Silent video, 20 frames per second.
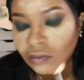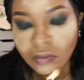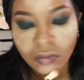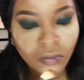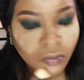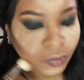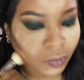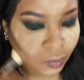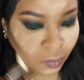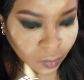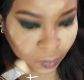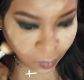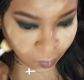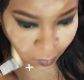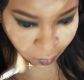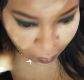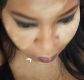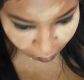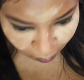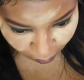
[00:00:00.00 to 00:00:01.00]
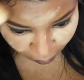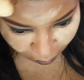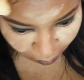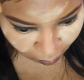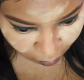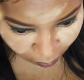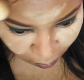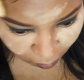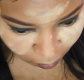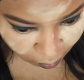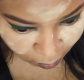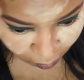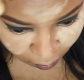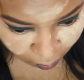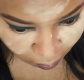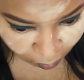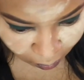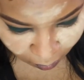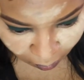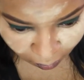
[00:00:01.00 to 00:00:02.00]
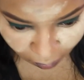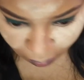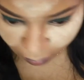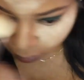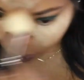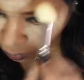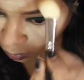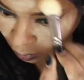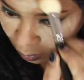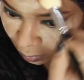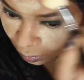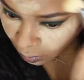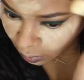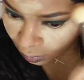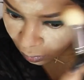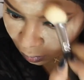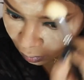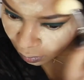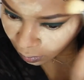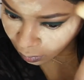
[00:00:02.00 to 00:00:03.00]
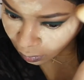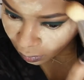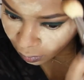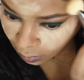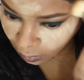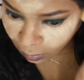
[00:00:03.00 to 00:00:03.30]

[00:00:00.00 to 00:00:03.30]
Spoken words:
to define my cheeks and the places I contour just a little